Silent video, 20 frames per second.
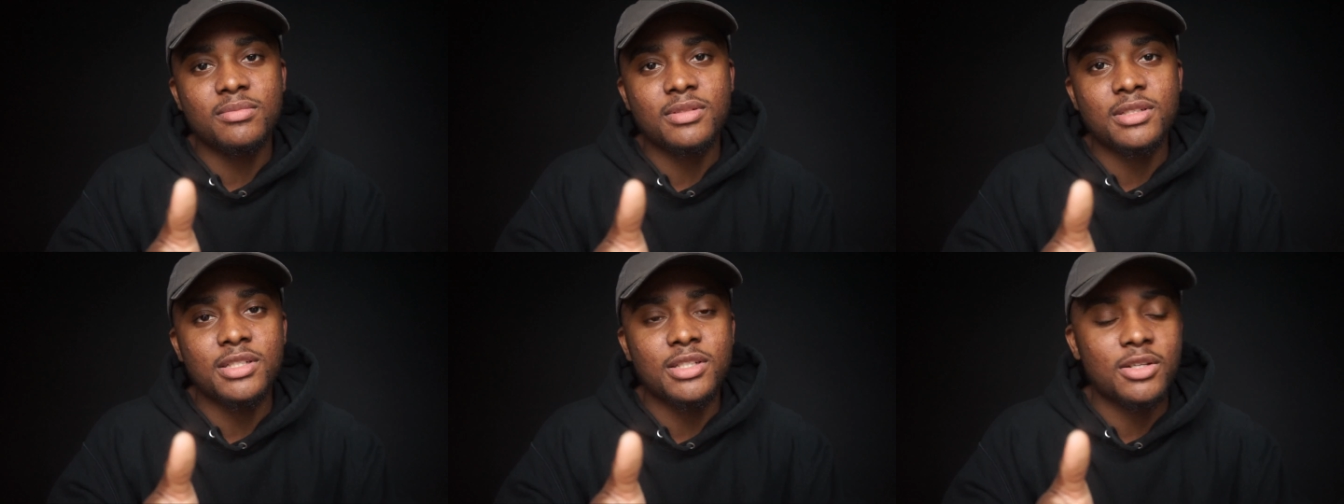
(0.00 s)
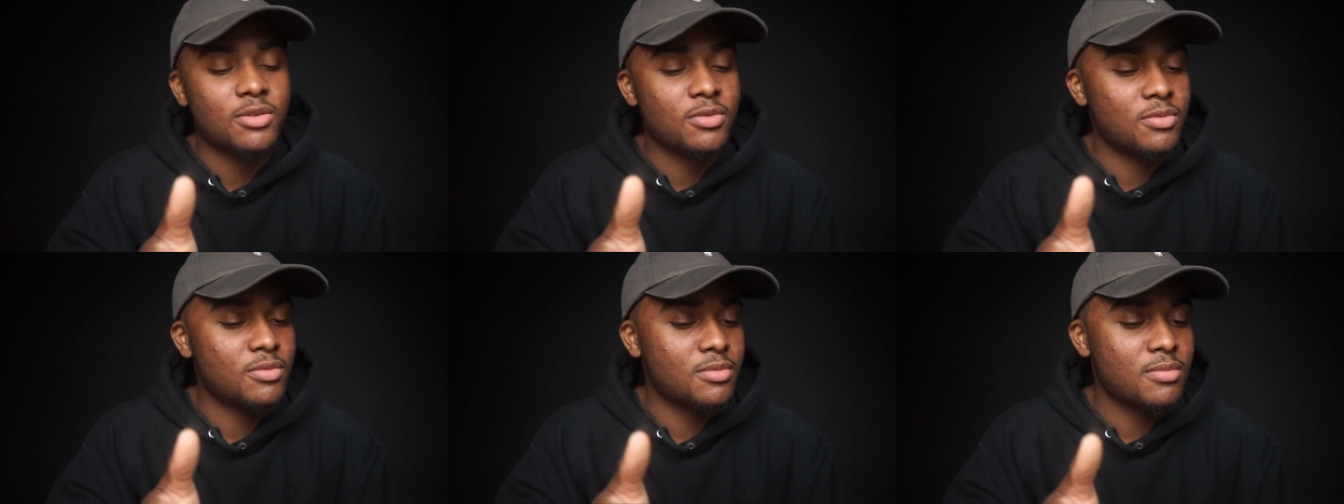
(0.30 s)
you
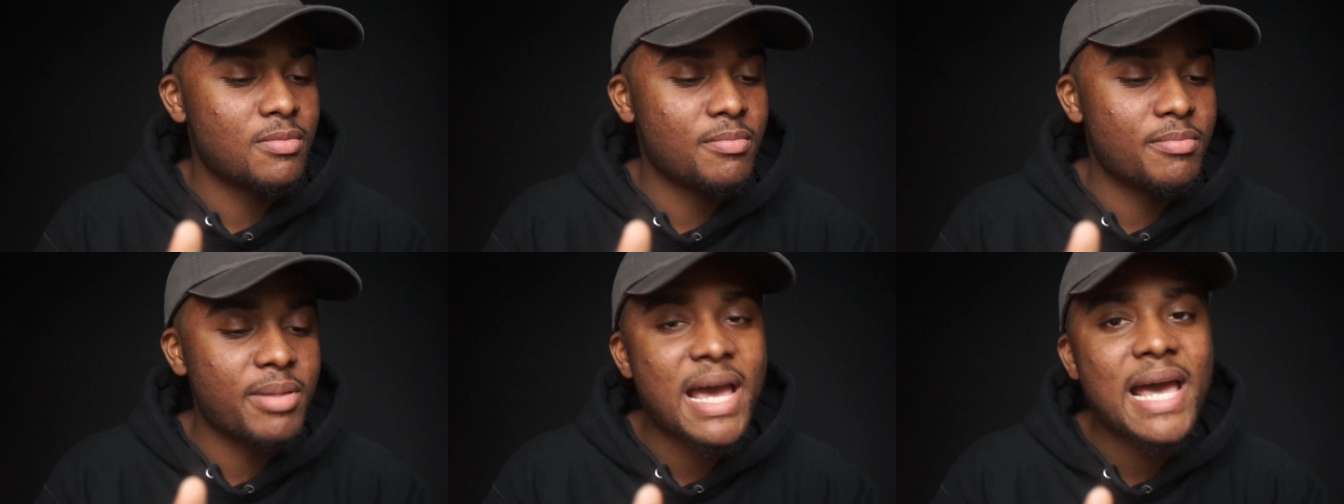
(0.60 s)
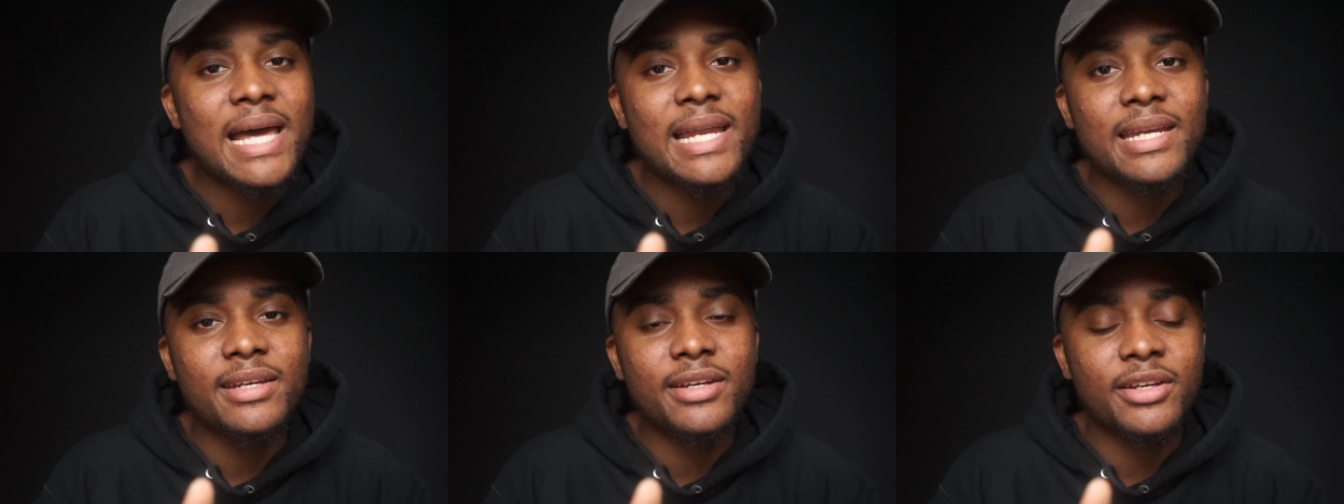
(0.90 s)
know,
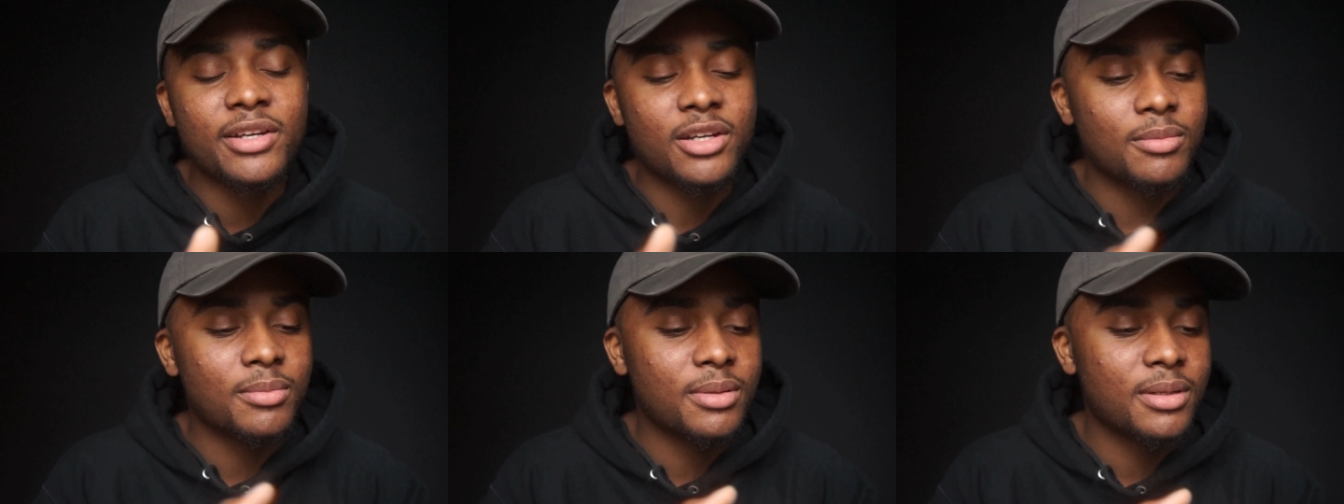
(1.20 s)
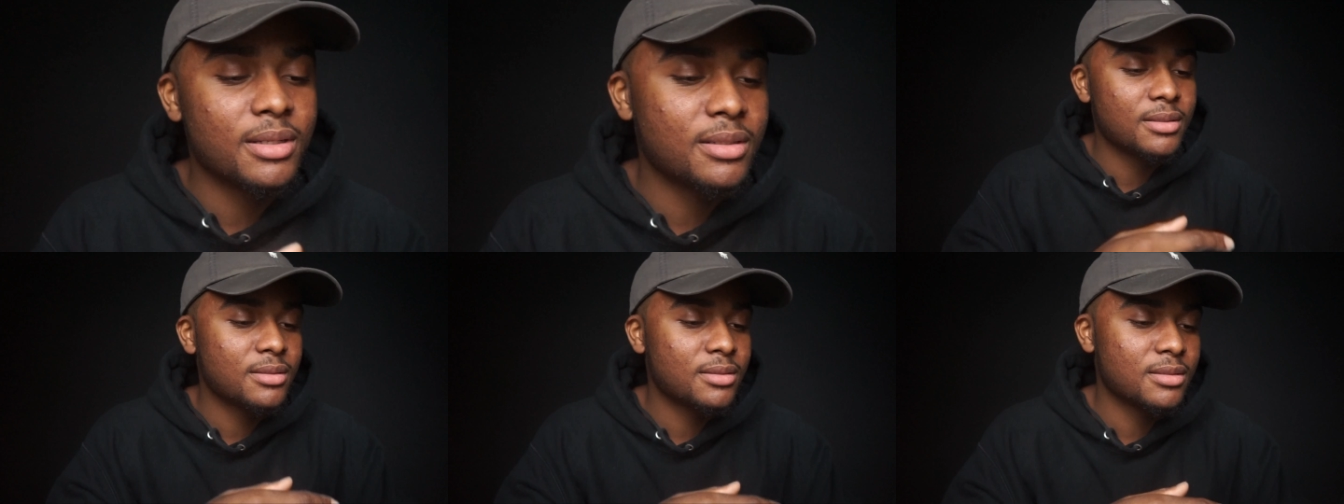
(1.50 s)
bad in there,
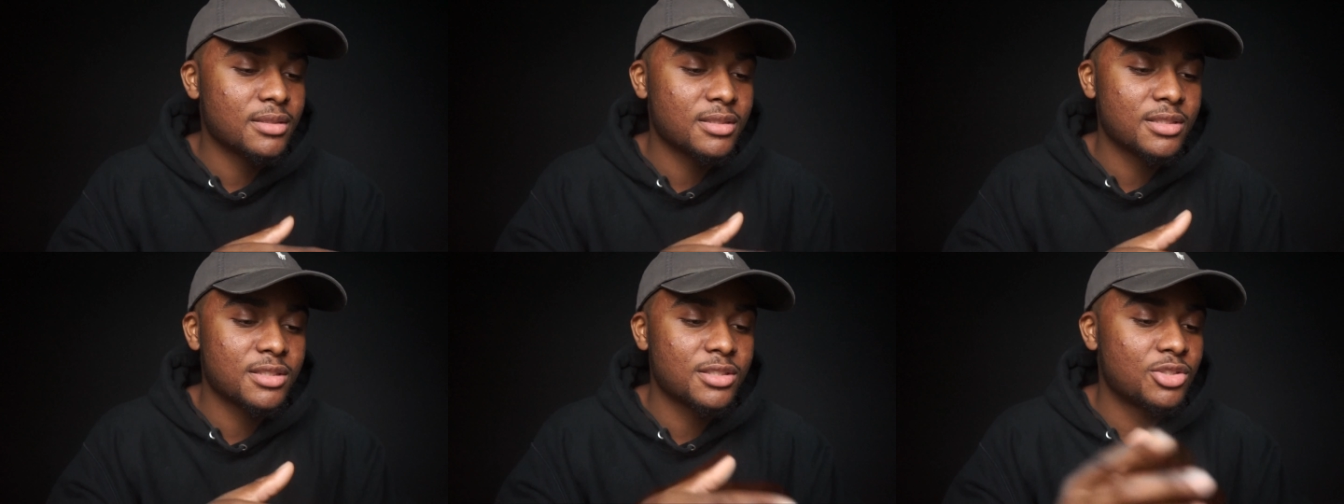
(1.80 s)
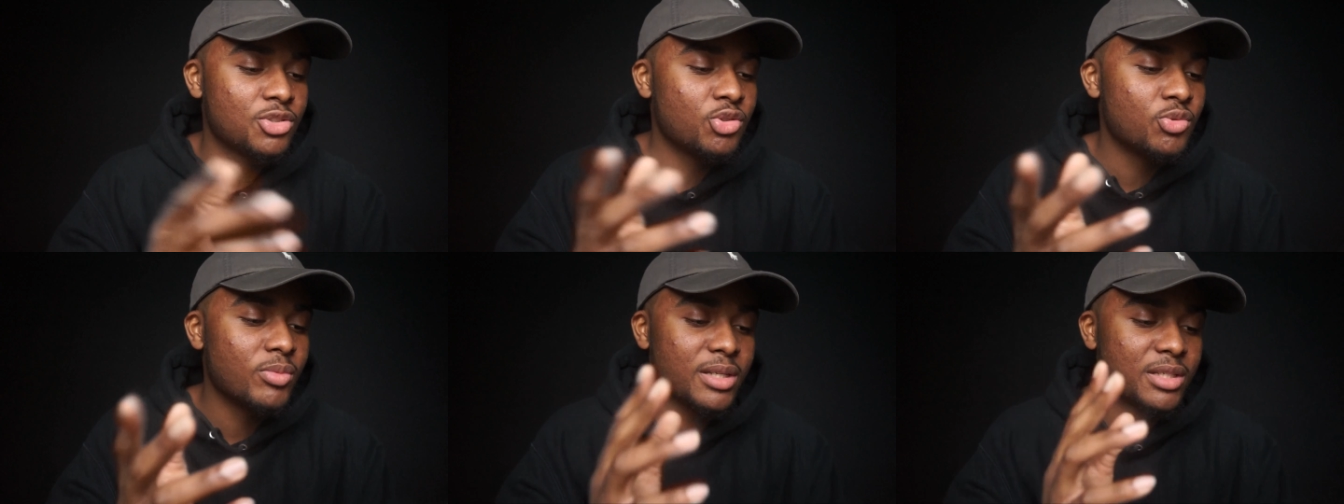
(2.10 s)
but there's
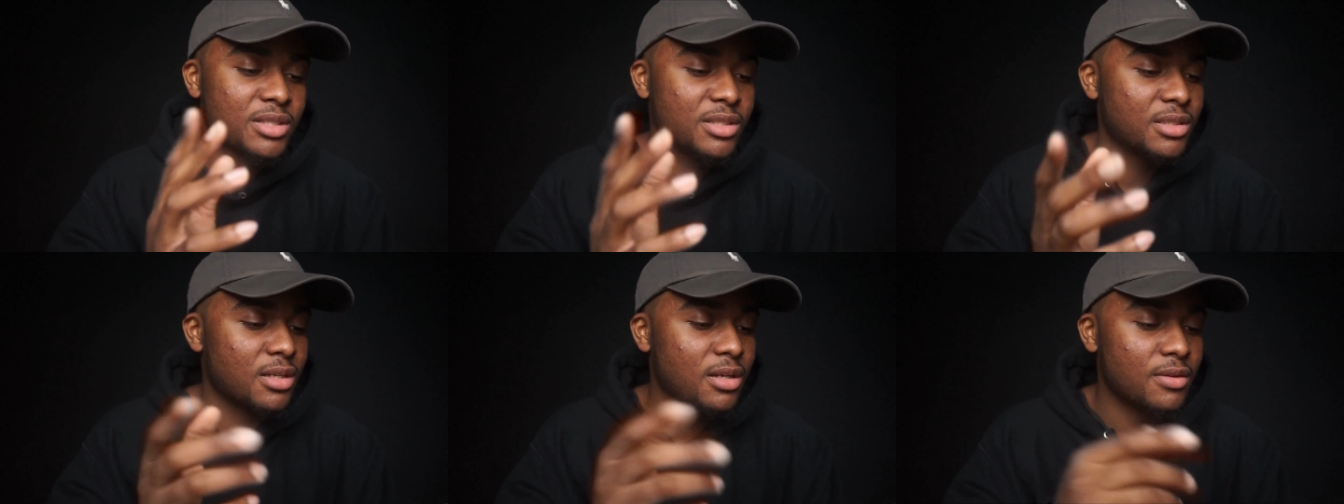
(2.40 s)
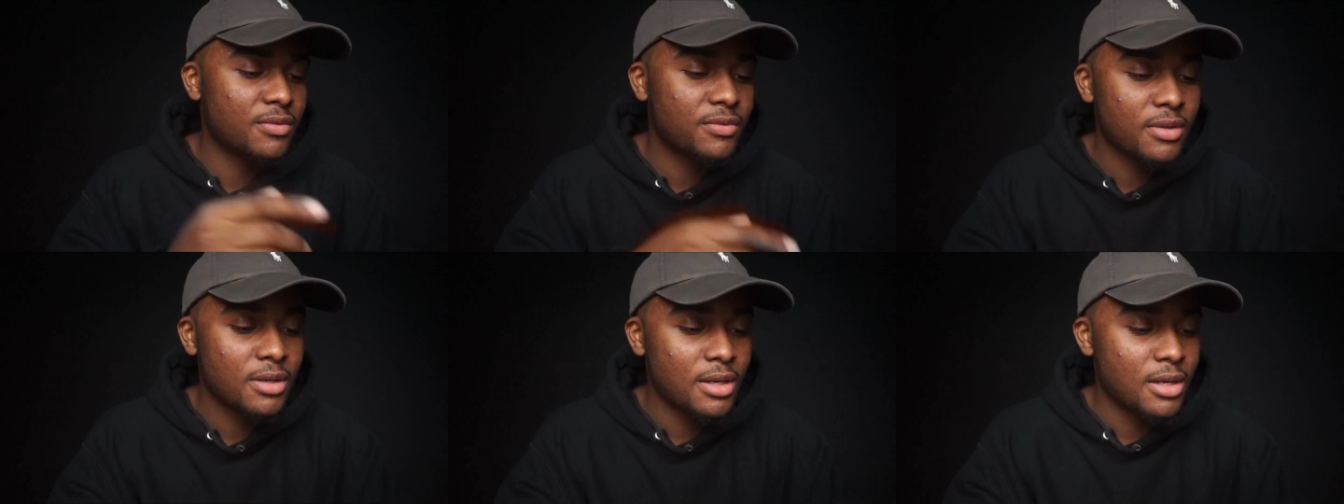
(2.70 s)
just too much
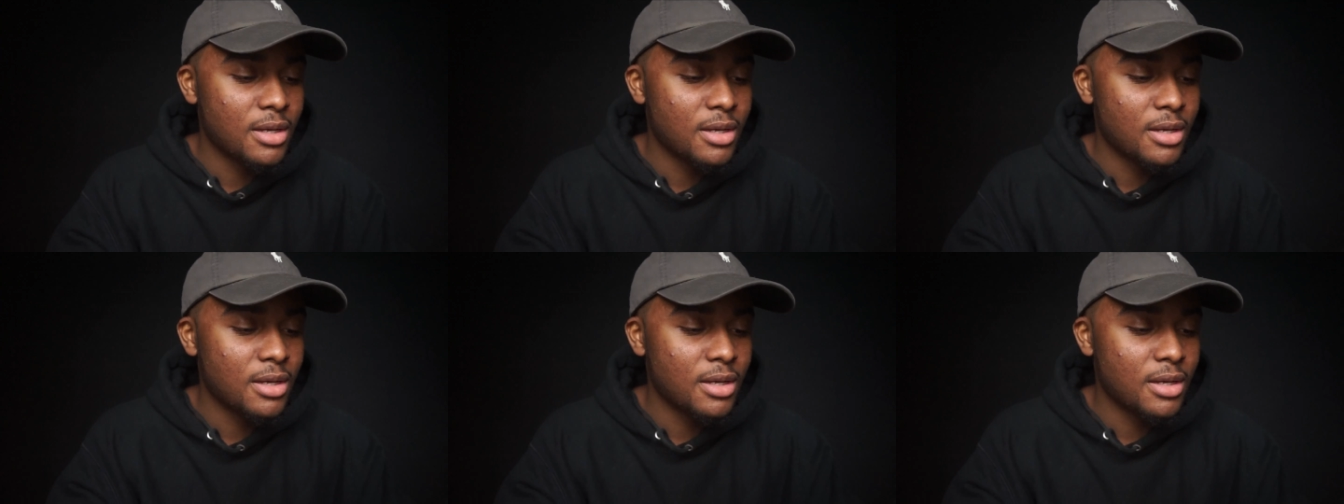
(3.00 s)
stuff.